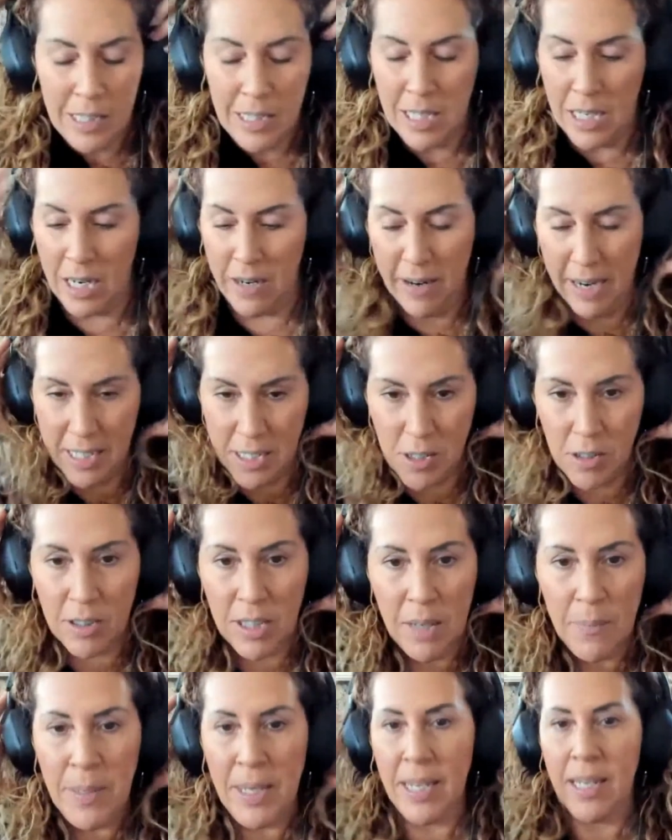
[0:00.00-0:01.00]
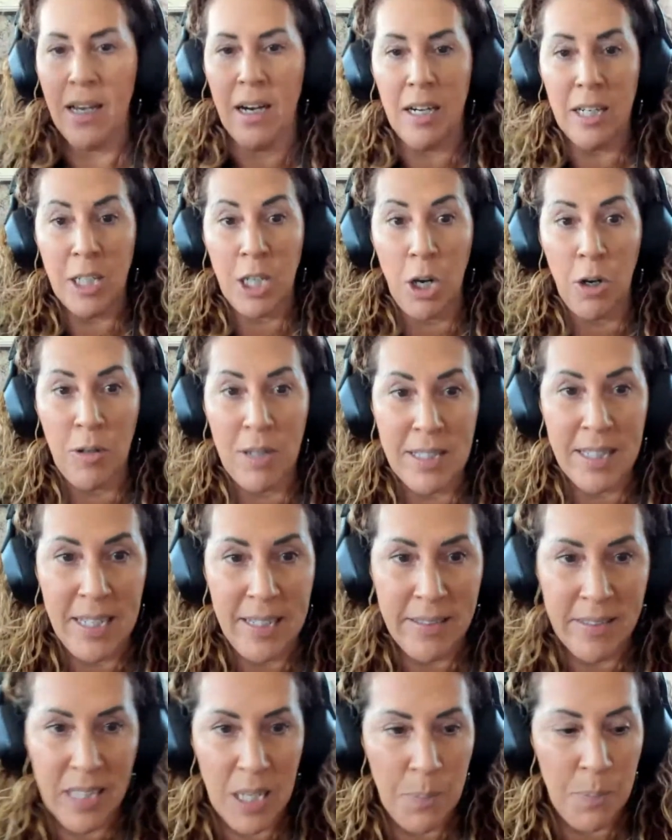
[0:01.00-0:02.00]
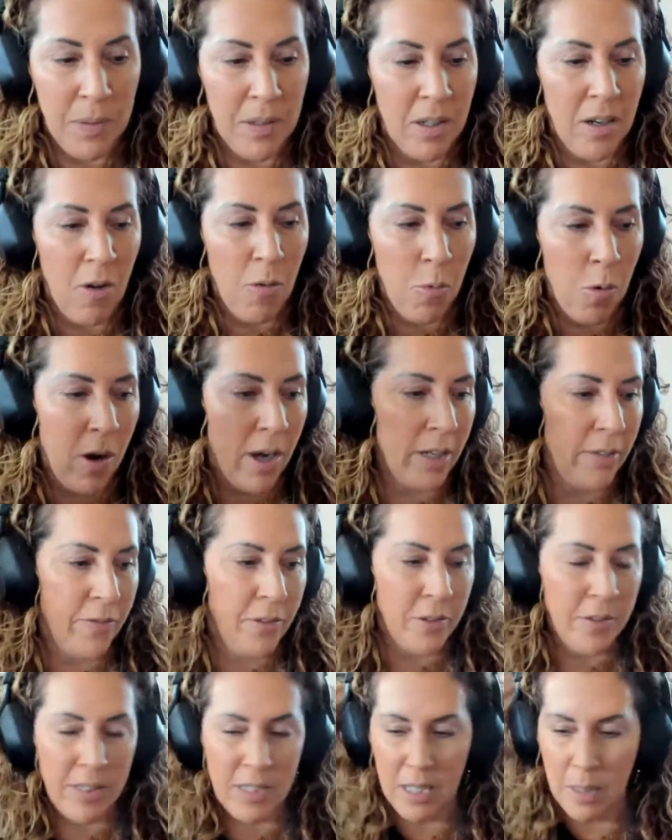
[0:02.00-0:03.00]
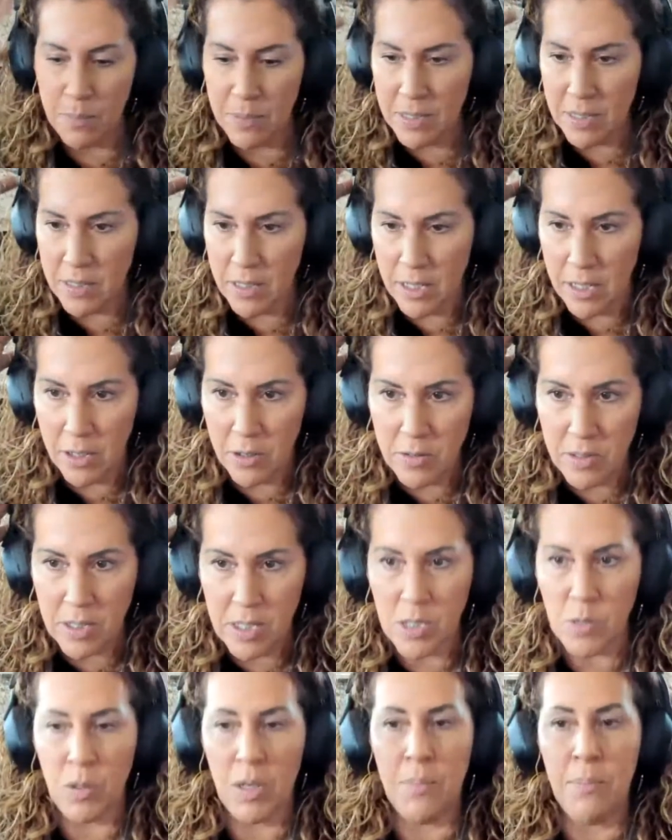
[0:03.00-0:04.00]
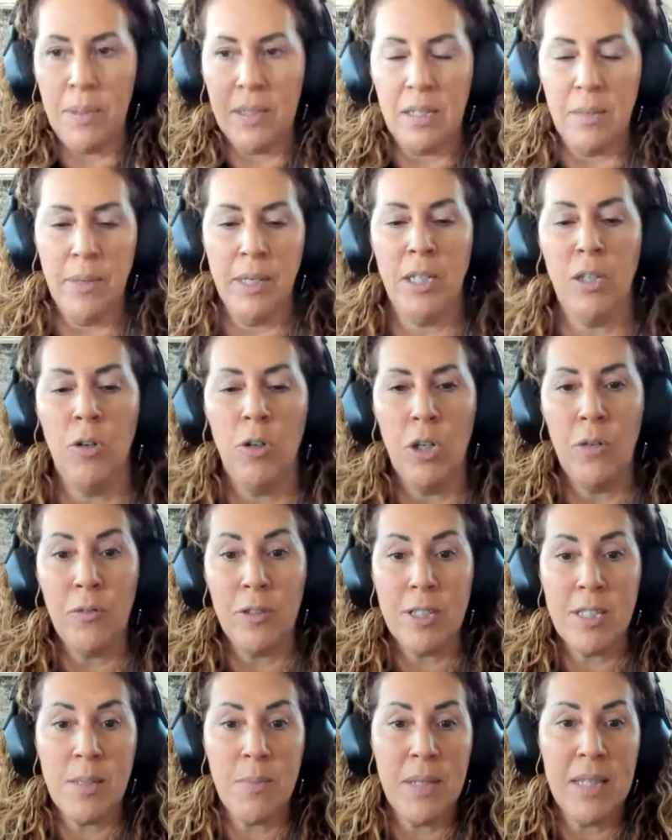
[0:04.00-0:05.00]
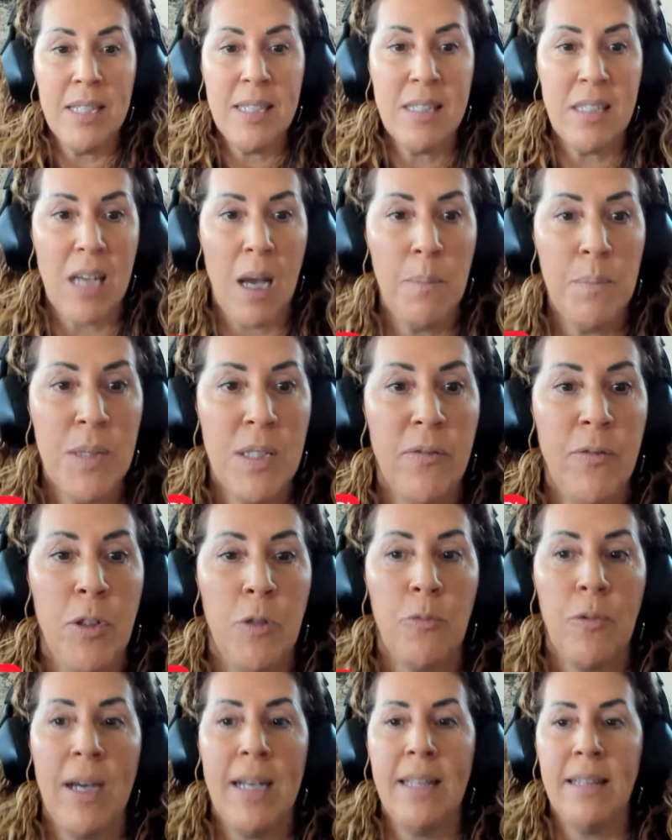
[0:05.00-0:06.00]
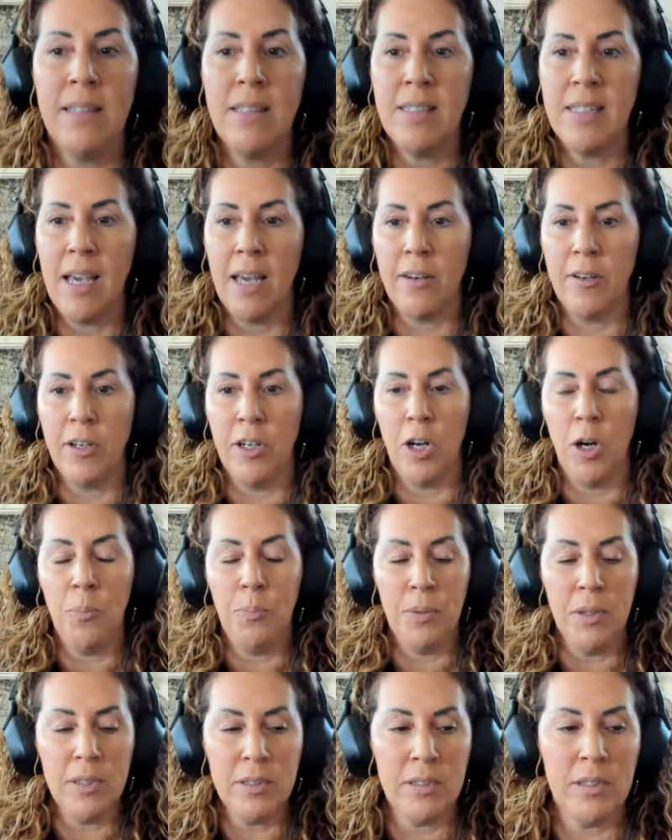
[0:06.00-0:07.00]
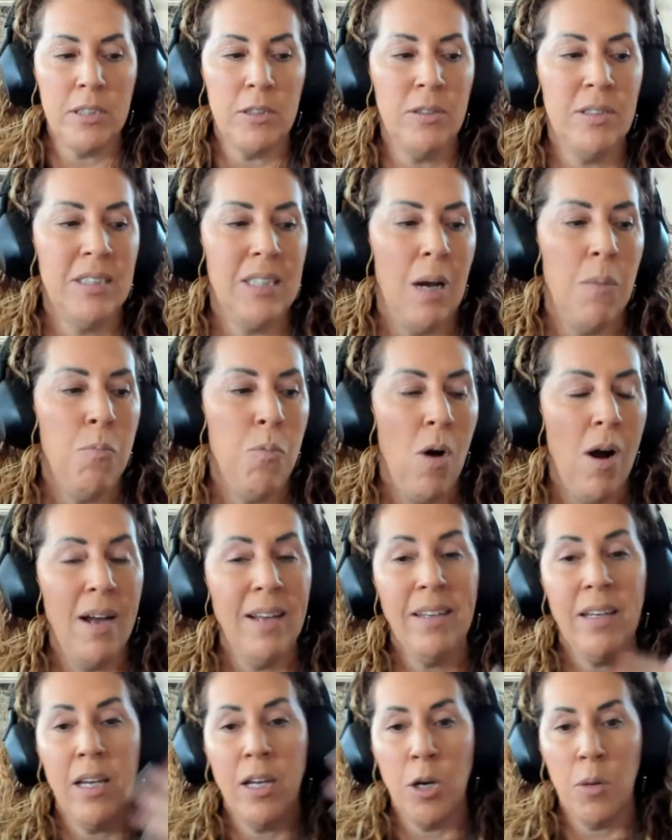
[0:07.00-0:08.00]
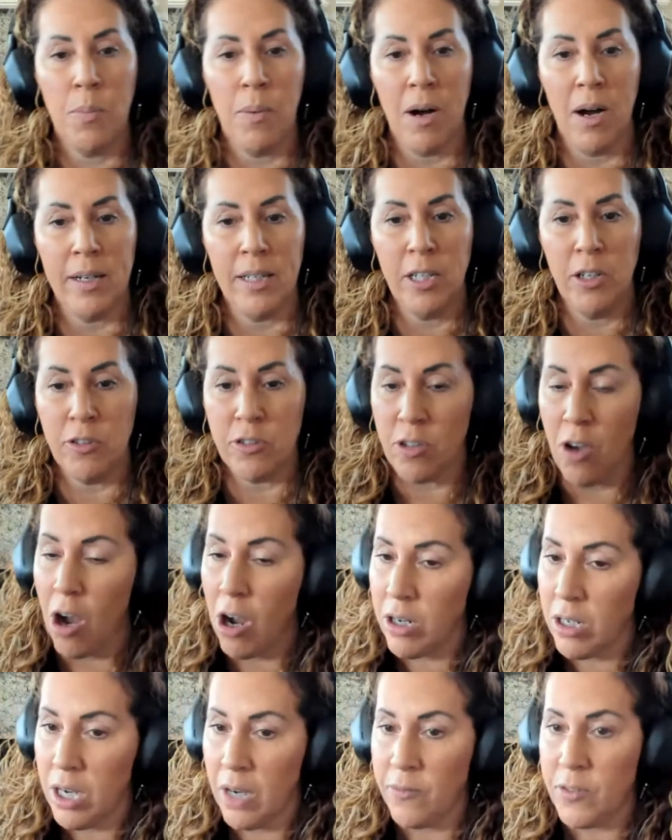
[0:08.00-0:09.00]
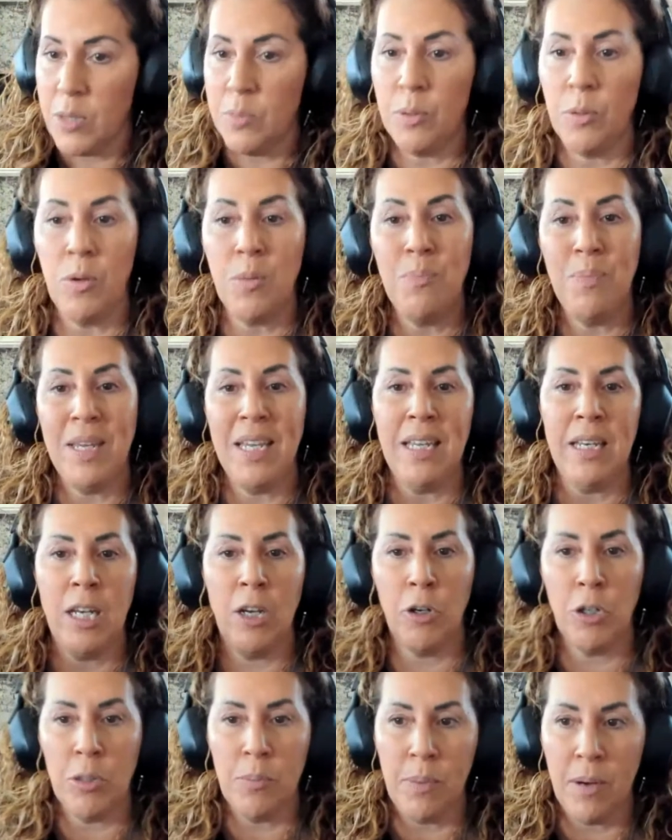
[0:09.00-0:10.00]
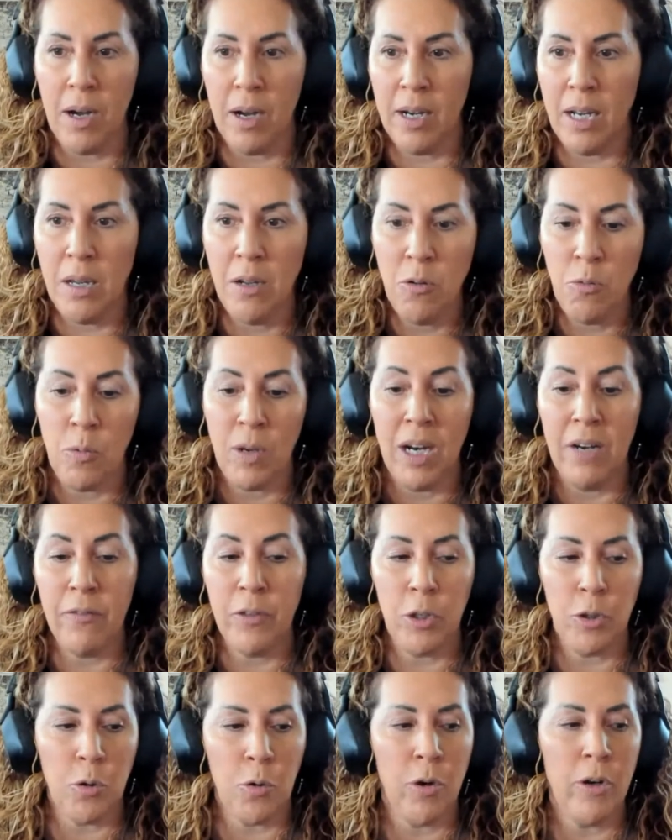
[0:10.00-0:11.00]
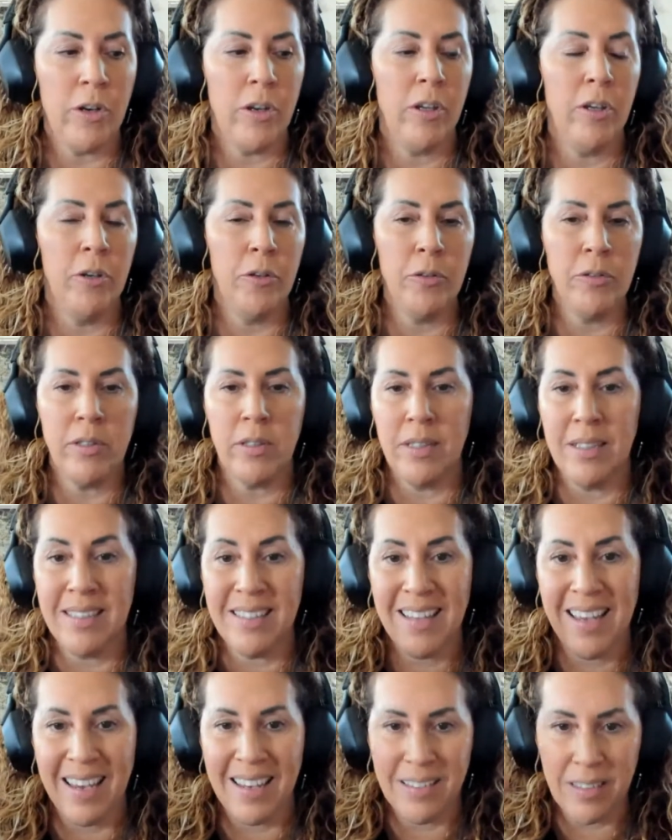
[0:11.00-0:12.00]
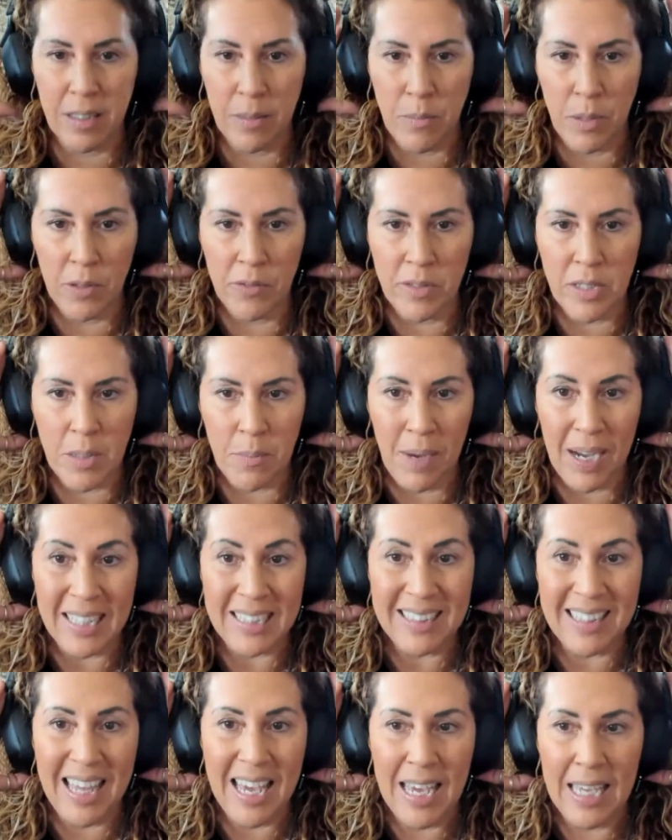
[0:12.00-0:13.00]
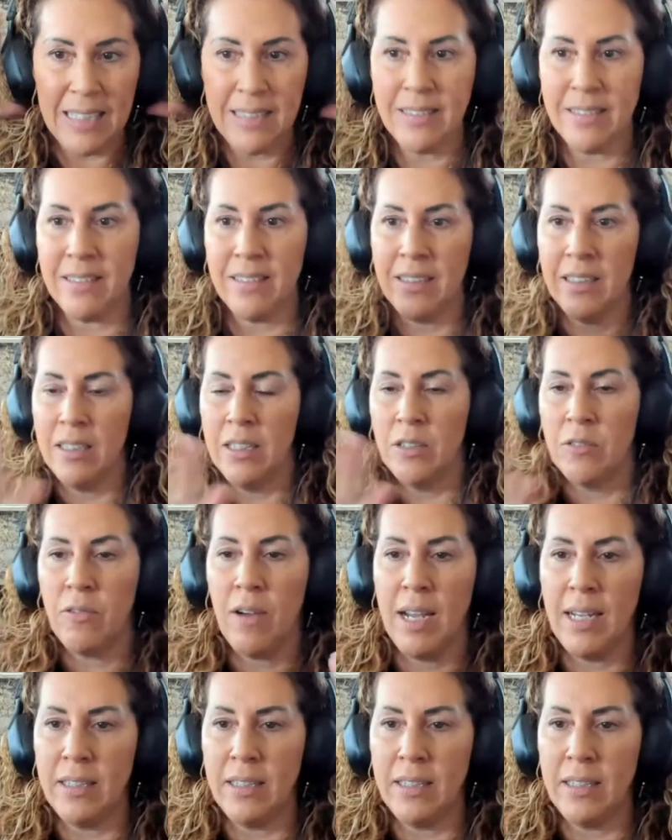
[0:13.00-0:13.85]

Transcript: All right. So let me go, because he's skipping quite a few steps because he knows this one. But let me go over some of the steps if you're writing this down in a notebook. So step one, get your dog comfortable with being near your body, whatever you're going to use. In this case, I'm using my legs, right?